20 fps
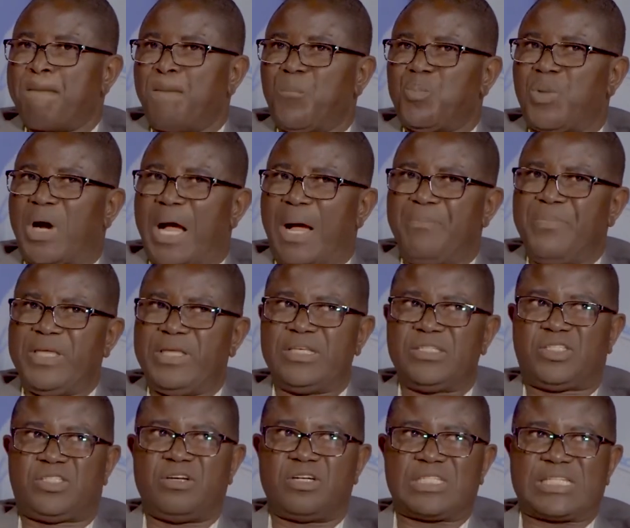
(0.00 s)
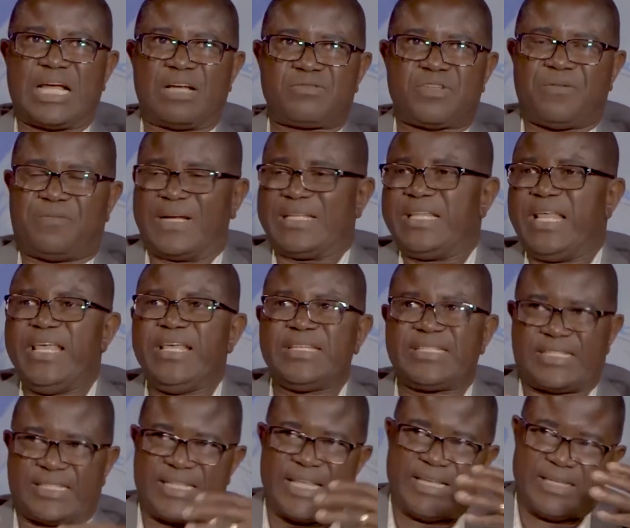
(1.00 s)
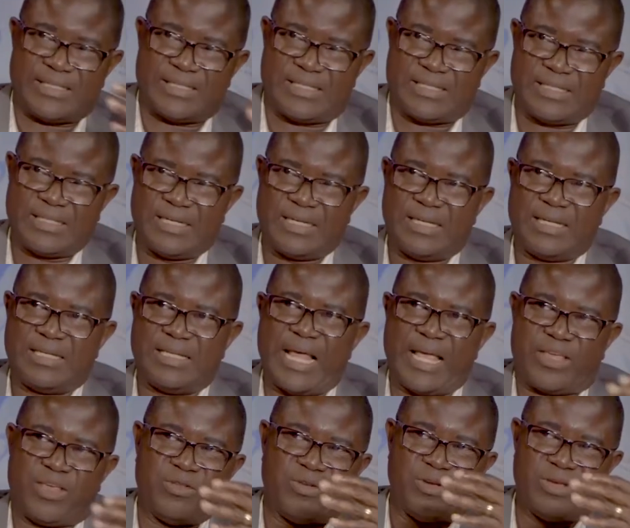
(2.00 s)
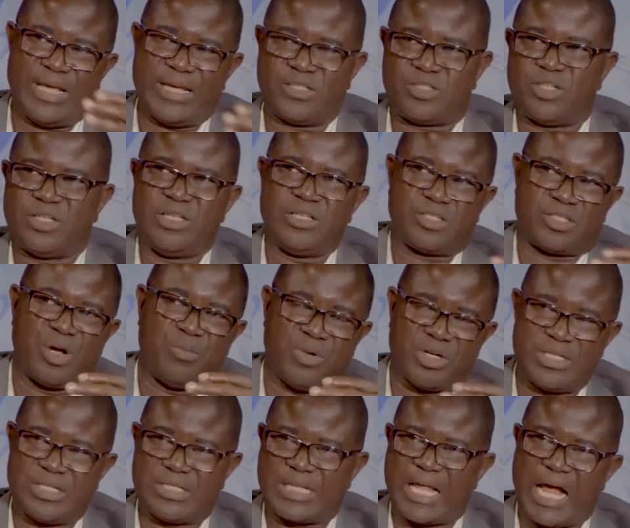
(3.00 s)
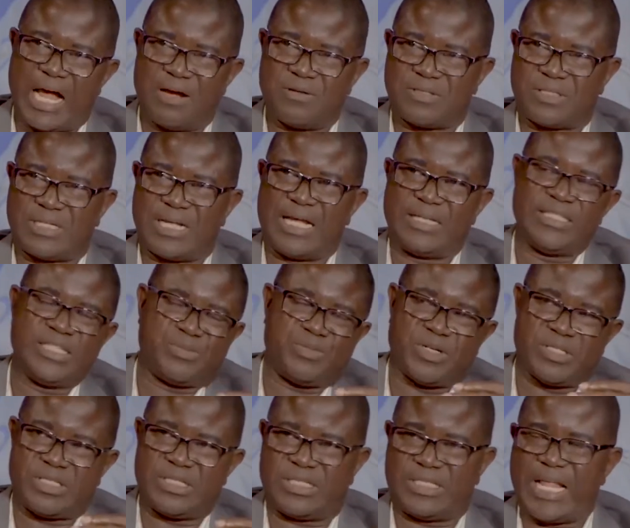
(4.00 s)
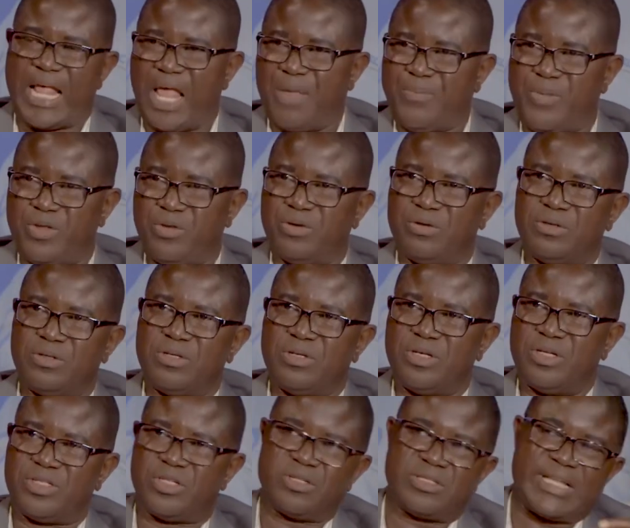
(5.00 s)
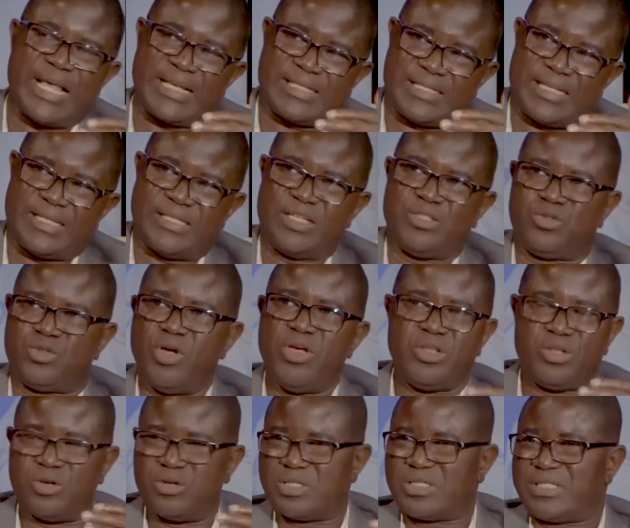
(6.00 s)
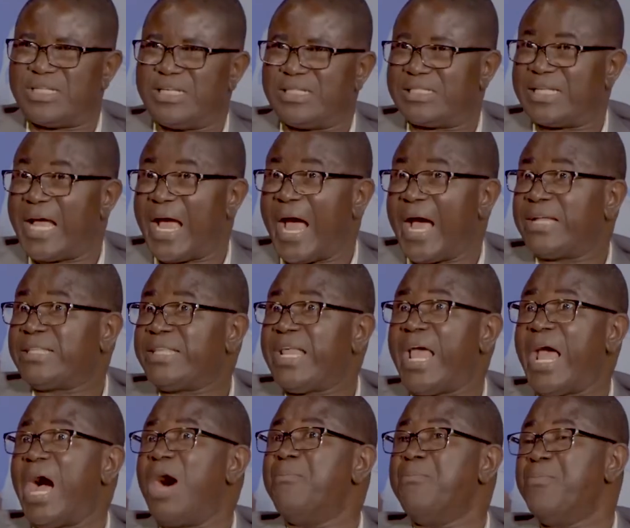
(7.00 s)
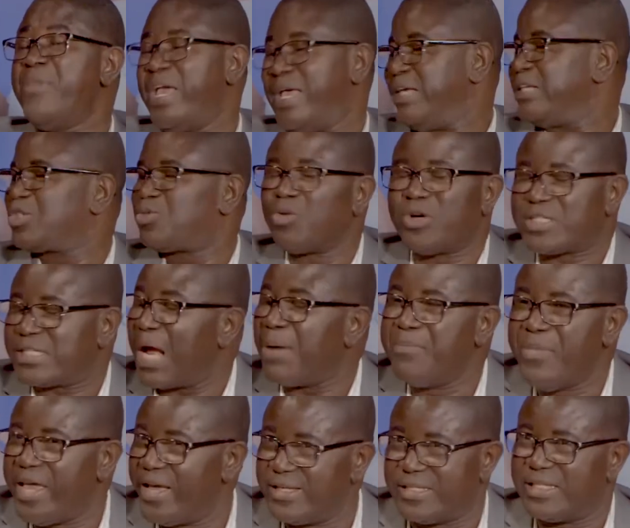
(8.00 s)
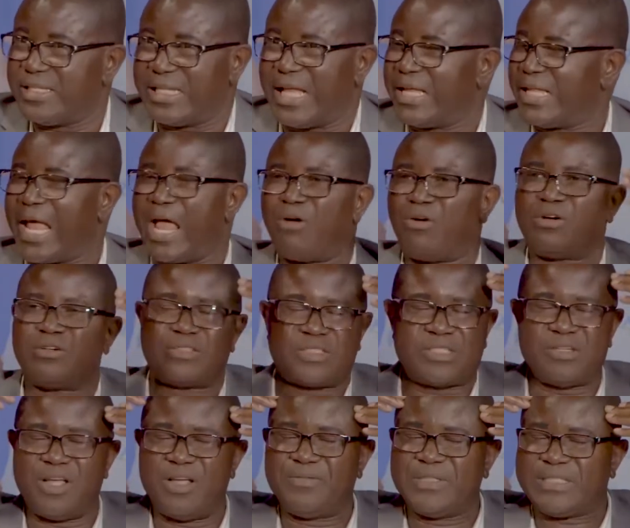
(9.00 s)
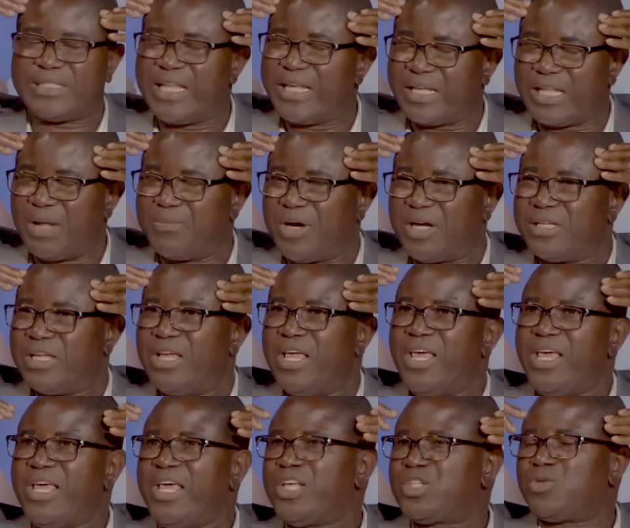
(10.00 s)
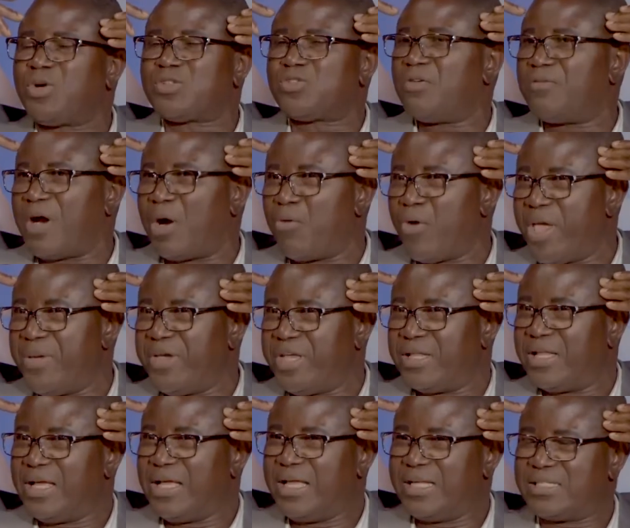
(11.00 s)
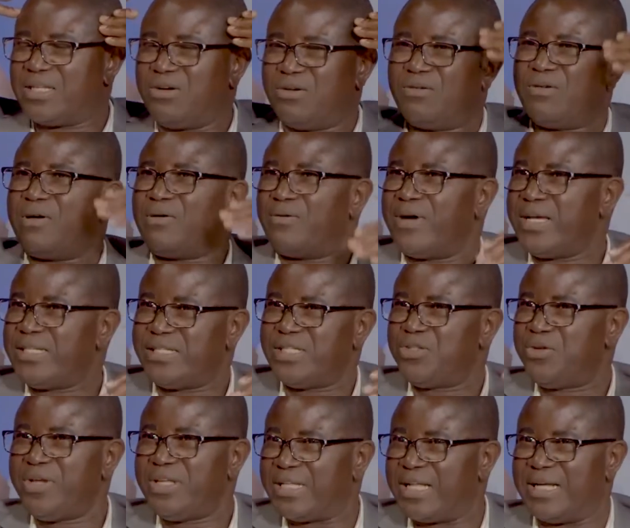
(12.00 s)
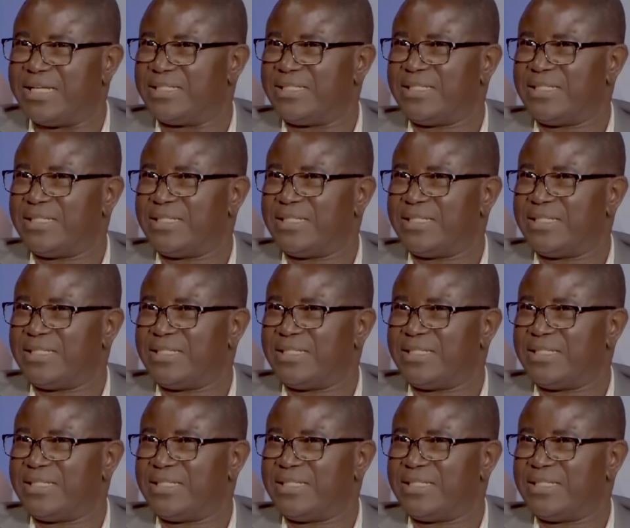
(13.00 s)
But I mean, it's just out of an instinct. Like, you're in somebody's house and this person is helping you. It's just like started doing those things. And it was amazing. I was not even thinking about it. It was overwhelming. Saying, oh, why is he doing that?